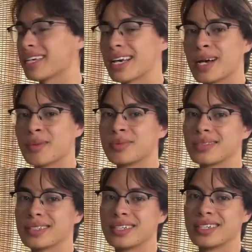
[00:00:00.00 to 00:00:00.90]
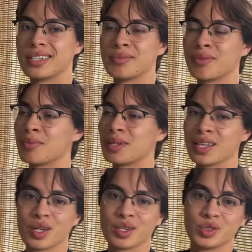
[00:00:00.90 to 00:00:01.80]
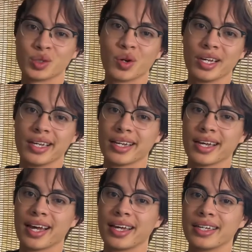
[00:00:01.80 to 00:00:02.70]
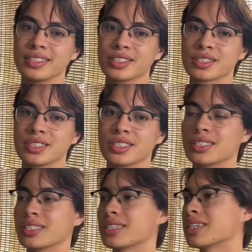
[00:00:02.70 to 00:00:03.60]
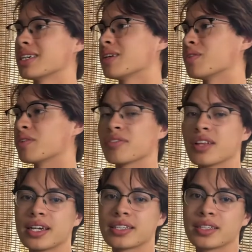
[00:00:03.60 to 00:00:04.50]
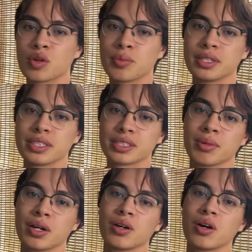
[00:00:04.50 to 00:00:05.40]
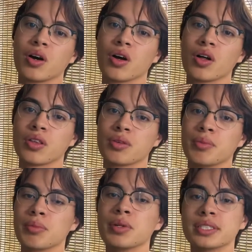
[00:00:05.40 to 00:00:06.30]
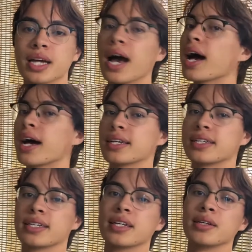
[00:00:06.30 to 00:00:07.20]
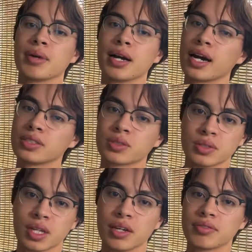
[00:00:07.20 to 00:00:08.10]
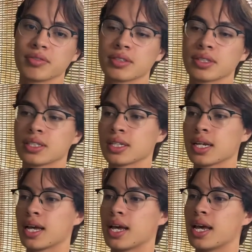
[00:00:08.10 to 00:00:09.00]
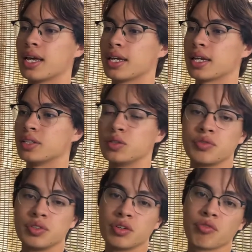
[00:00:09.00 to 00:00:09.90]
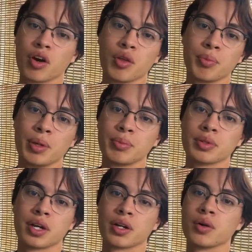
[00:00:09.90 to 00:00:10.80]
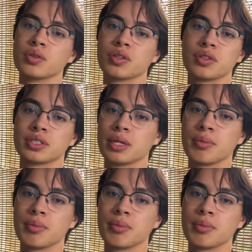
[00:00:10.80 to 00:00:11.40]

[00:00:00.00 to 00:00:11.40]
the cap, it brought me a lot of joy, and just to reflect and reminisce about all the memories I had in my high school life. And I do feel for other people that are going through the same